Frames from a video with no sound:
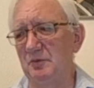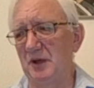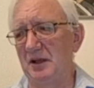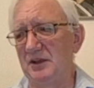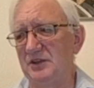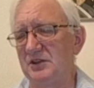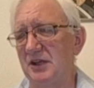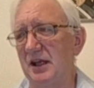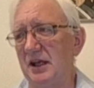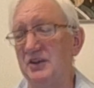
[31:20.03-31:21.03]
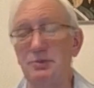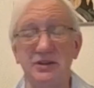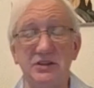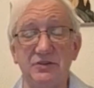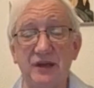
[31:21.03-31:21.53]
the elites are taking
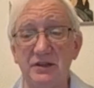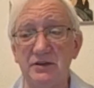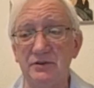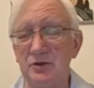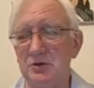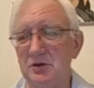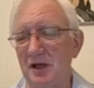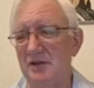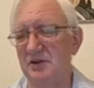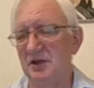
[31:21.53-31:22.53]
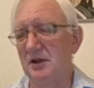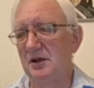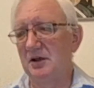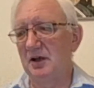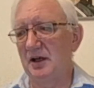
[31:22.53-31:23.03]
us. But it's very difficult. And
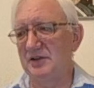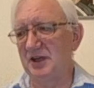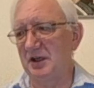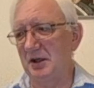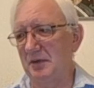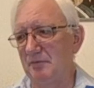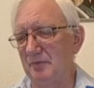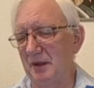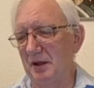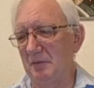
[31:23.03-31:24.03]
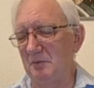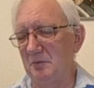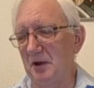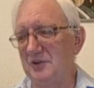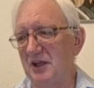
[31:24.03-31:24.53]
as I
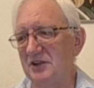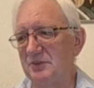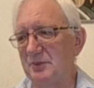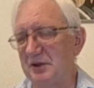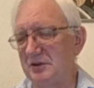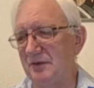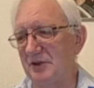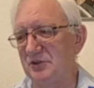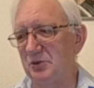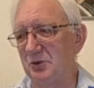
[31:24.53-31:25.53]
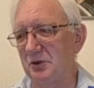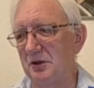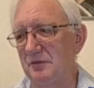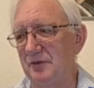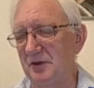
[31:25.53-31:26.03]
explained in that
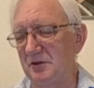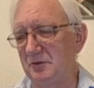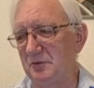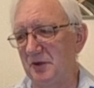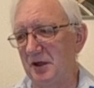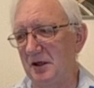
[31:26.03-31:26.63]
story, that